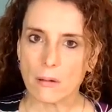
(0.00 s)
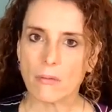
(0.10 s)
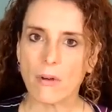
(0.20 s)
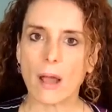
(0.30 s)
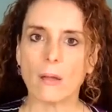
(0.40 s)

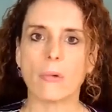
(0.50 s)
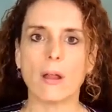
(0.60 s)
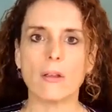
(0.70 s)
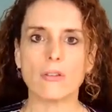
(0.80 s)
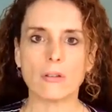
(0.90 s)

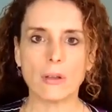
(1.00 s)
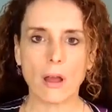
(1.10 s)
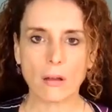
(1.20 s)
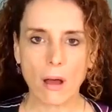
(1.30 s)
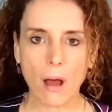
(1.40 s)
vibrationally
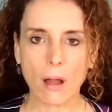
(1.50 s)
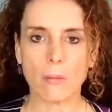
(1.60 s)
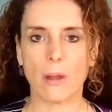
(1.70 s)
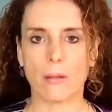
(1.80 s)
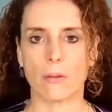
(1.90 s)

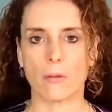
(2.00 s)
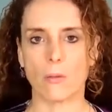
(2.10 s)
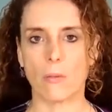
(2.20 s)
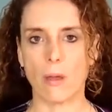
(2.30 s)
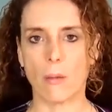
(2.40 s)
autonomous, as we
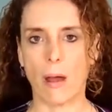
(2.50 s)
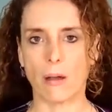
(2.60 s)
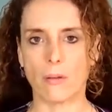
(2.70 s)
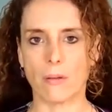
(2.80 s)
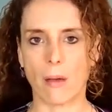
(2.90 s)
speak about
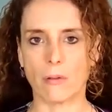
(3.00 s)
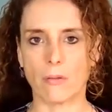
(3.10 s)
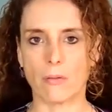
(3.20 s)
in the tablets